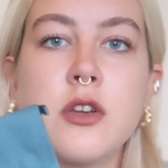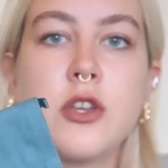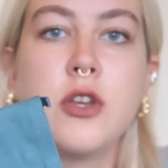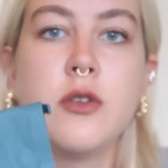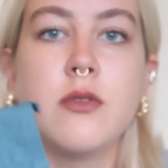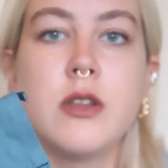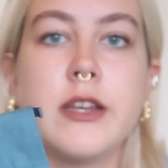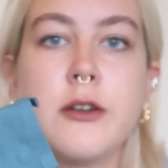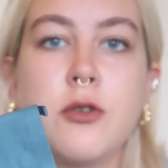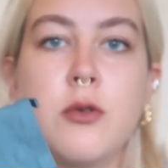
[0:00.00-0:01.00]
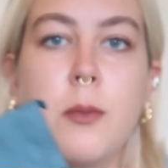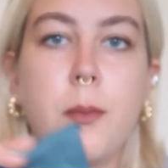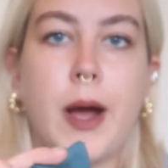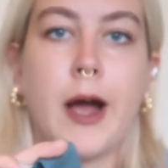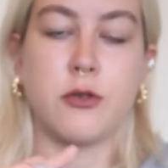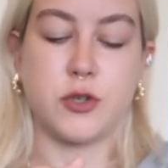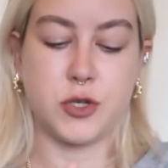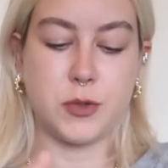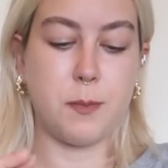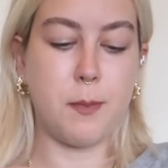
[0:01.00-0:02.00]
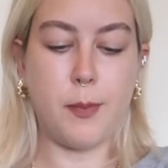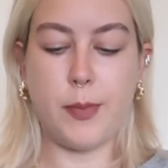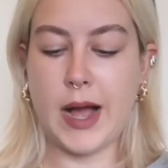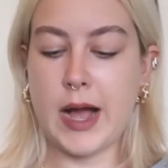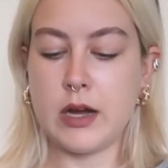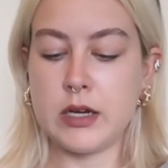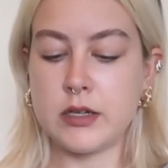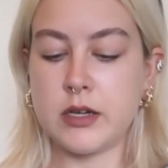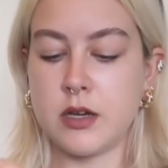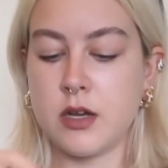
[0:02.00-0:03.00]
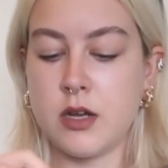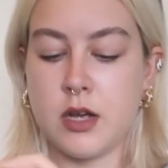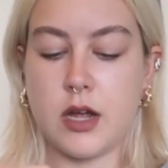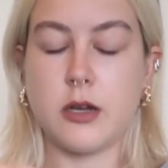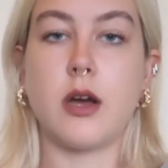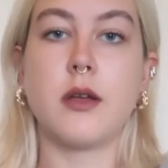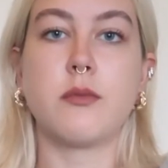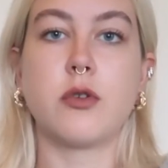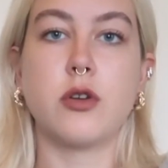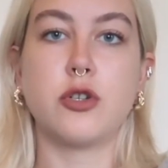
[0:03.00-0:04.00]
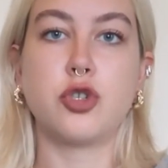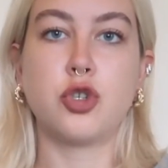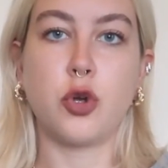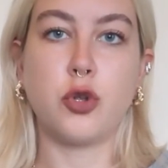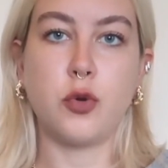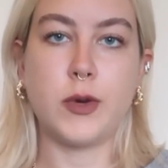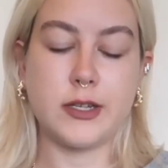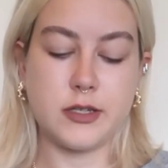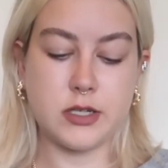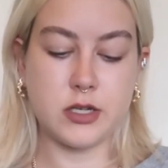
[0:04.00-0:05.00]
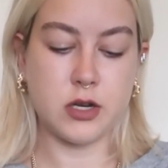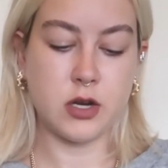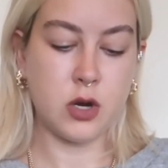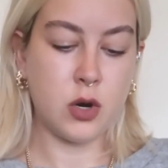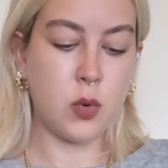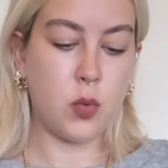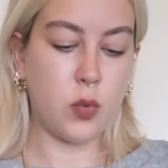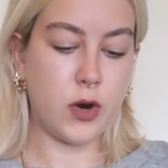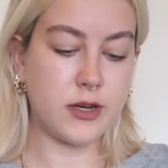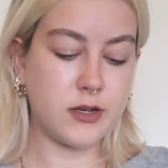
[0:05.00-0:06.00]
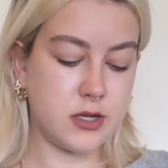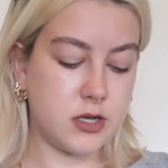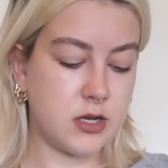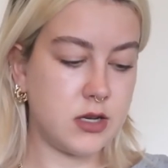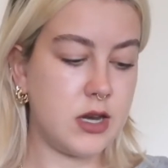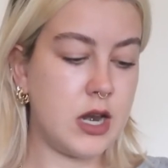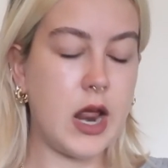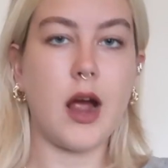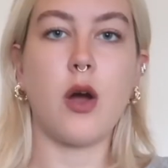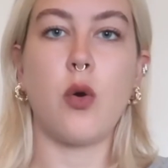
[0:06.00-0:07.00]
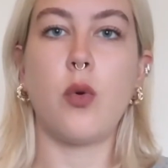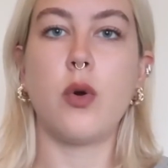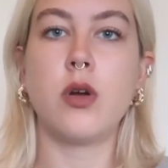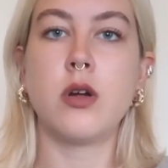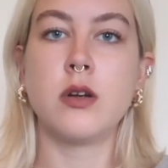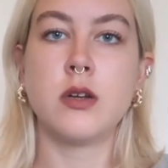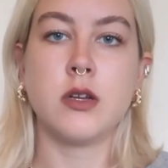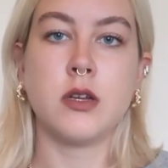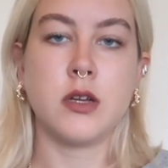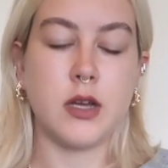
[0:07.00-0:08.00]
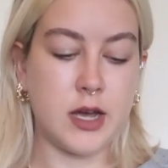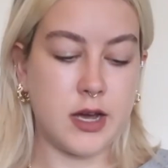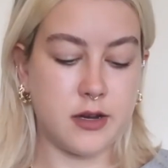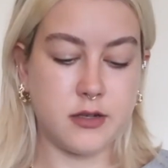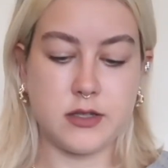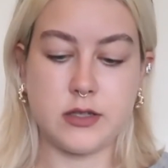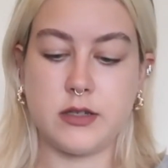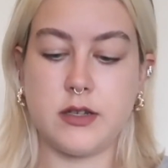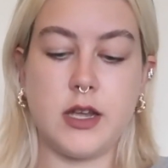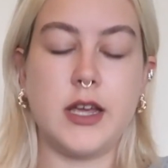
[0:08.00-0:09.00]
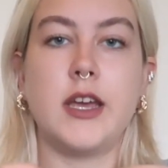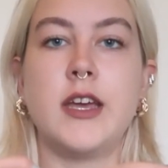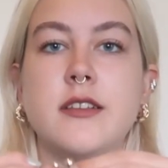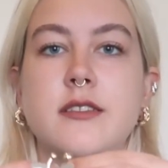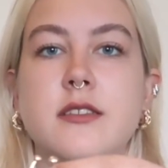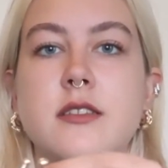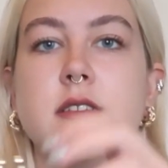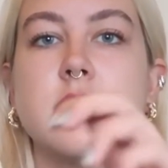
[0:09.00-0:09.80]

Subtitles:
cute little pouch bag, and I'm gonna show you it right now. And it's